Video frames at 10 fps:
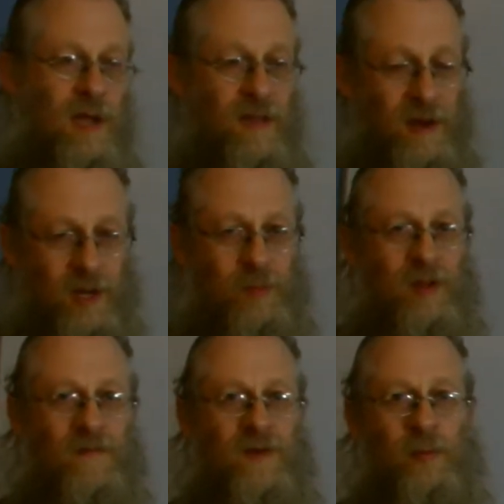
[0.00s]
And the leap
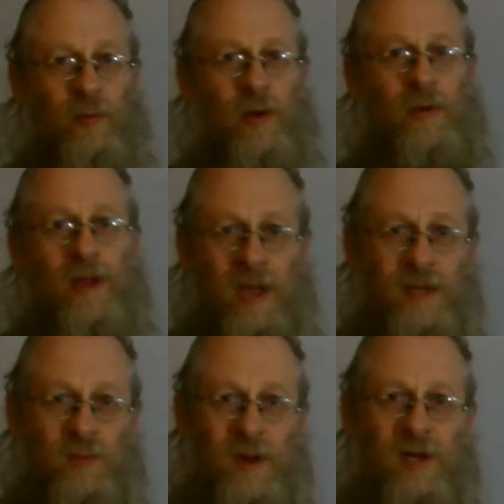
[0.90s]
year February
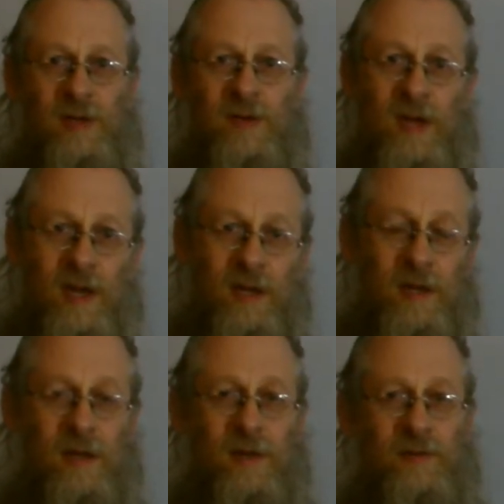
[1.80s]
has one extra day,
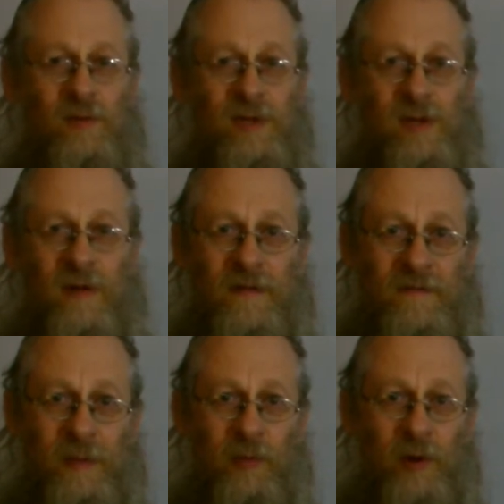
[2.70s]
29th of
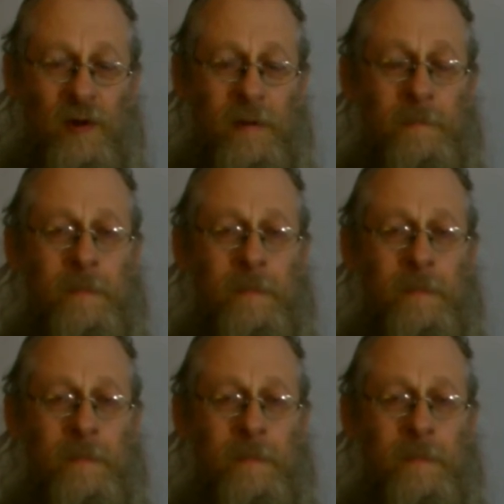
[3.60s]
February,